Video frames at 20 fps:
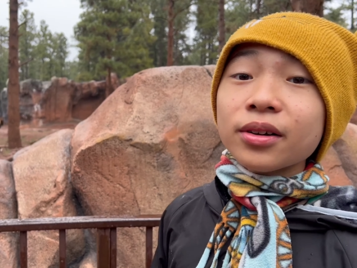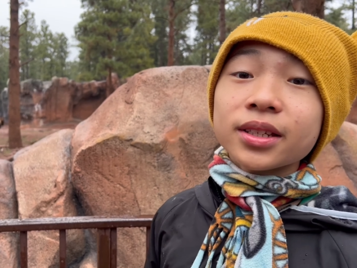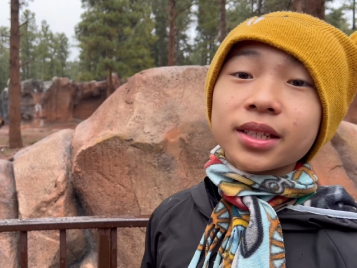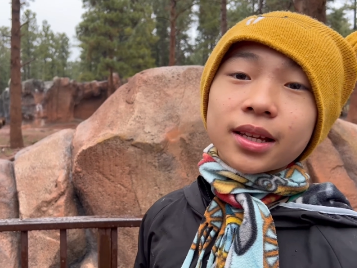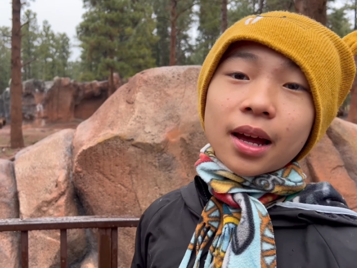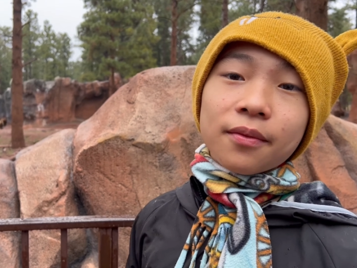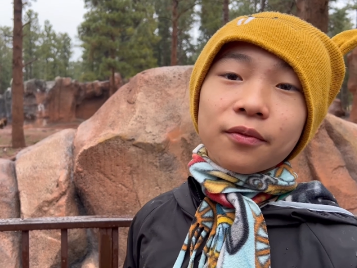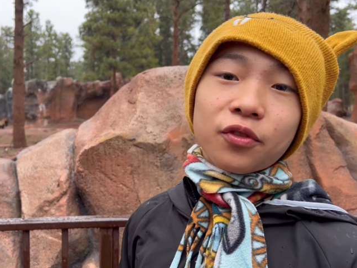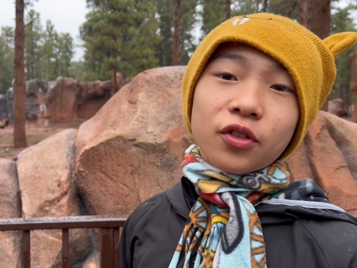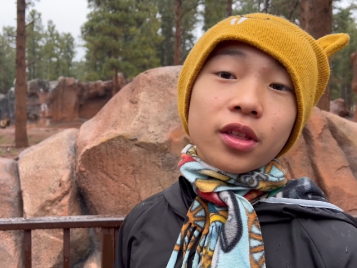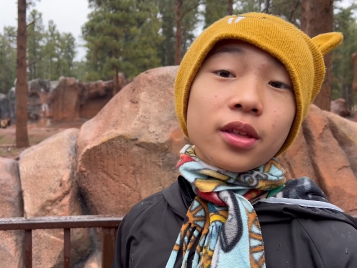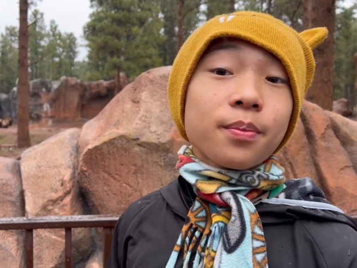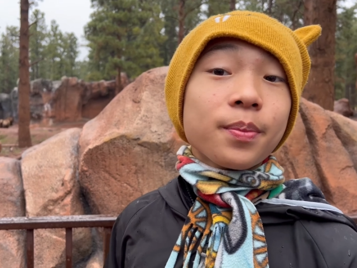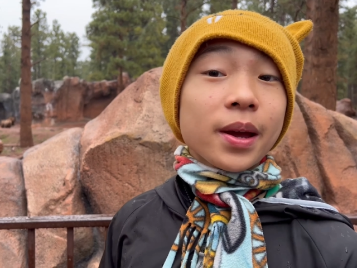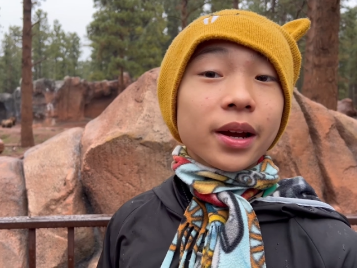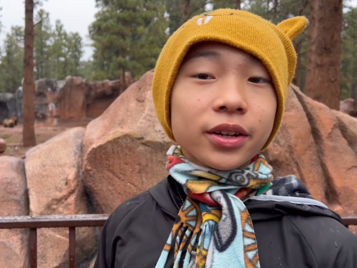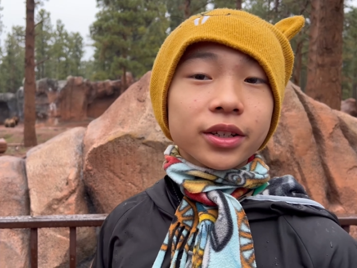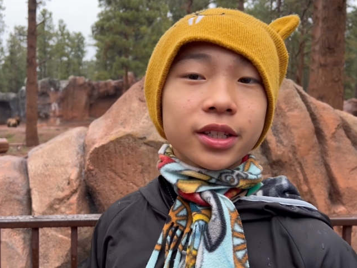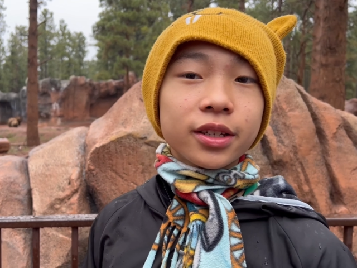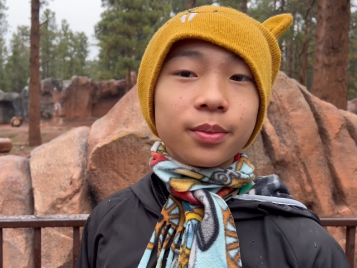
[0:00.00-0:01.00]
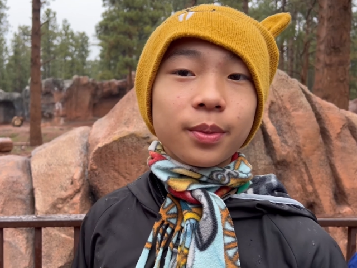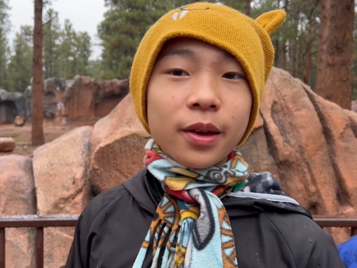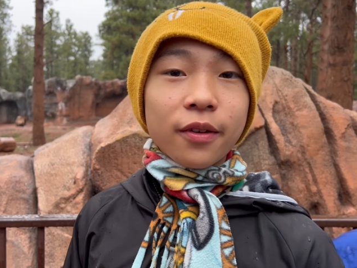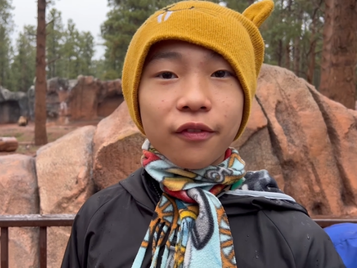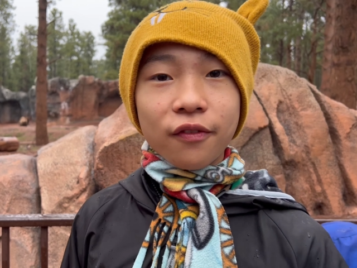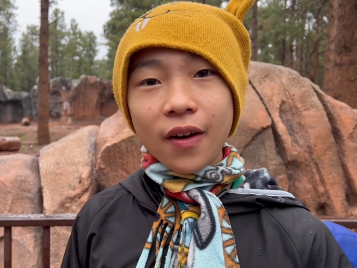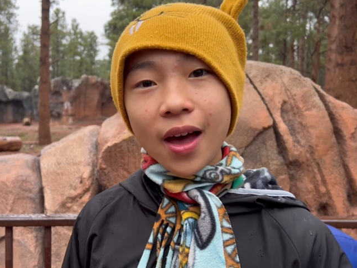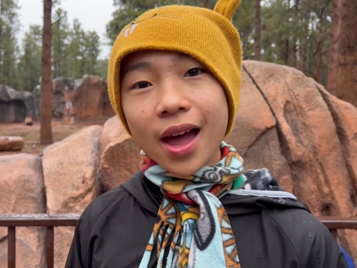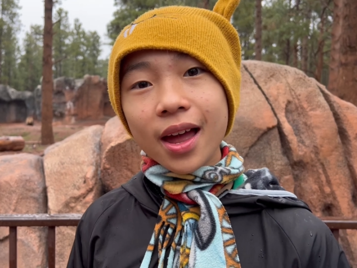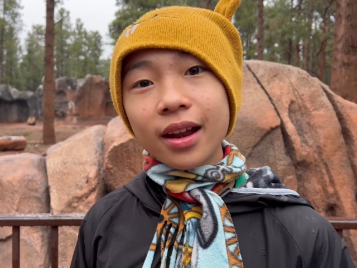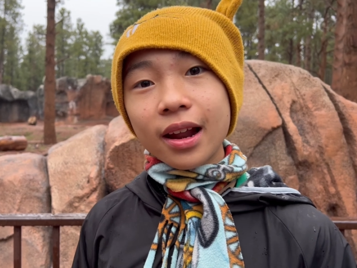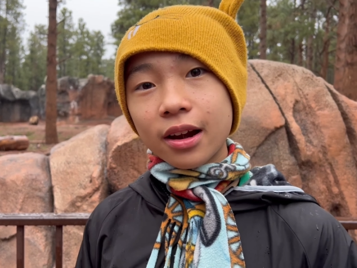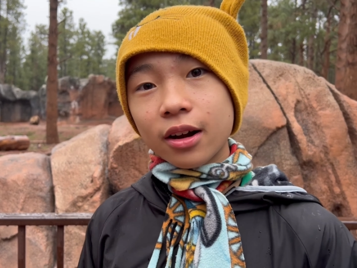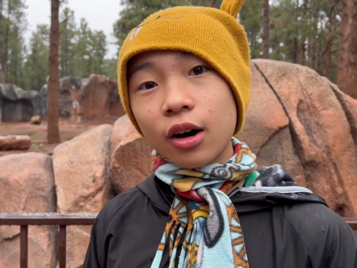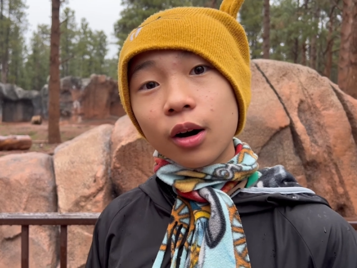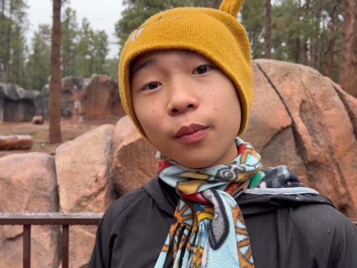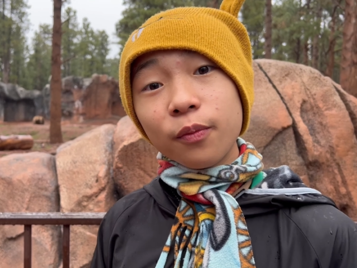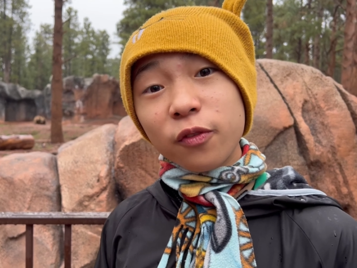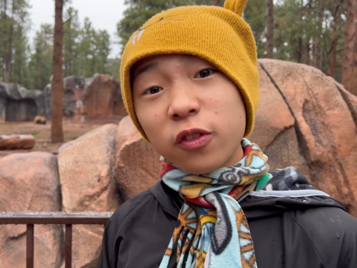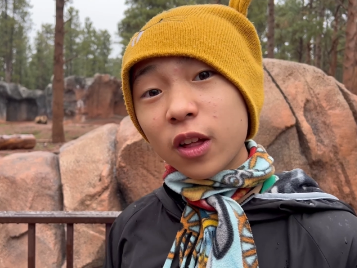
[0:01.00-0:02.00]
it's time for the bears to be fed and
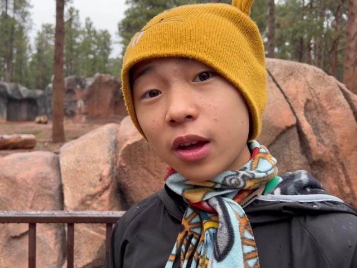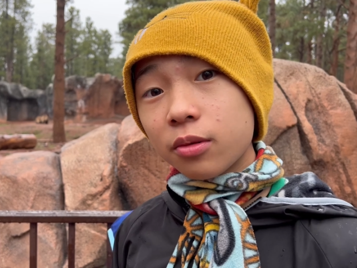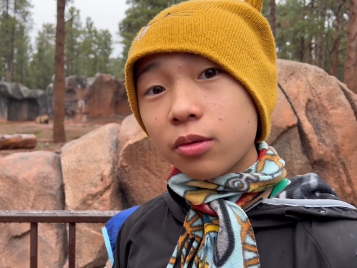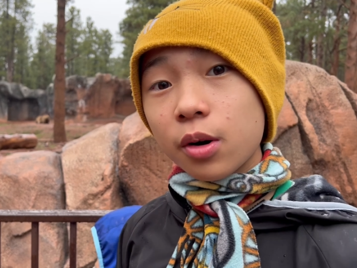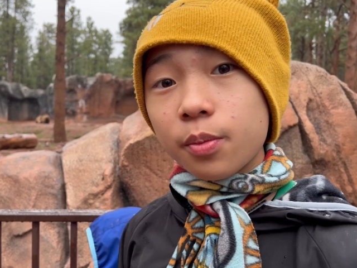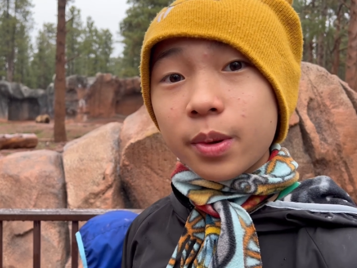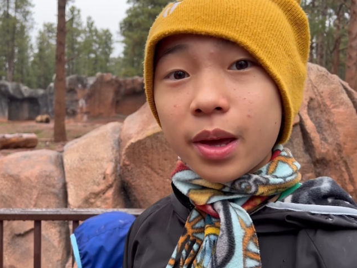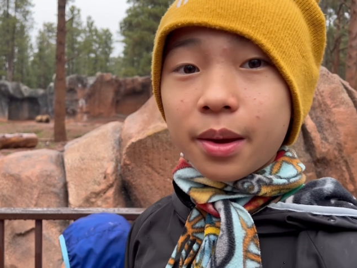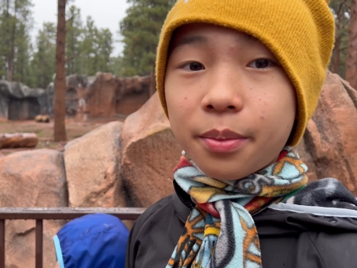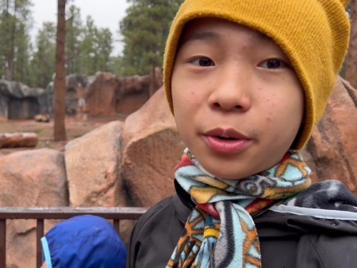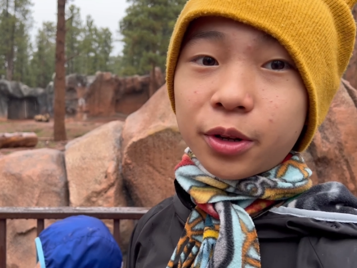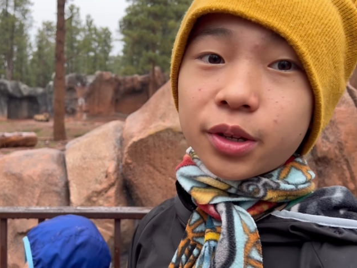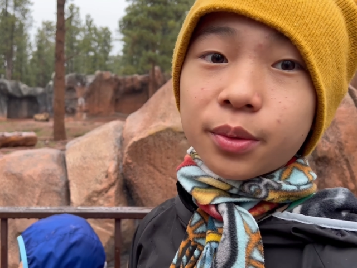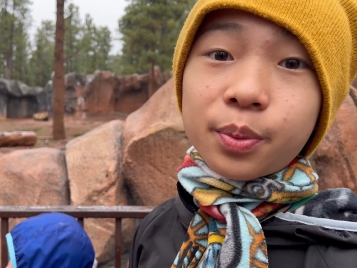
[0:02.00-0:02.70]
hopefully we'll be able to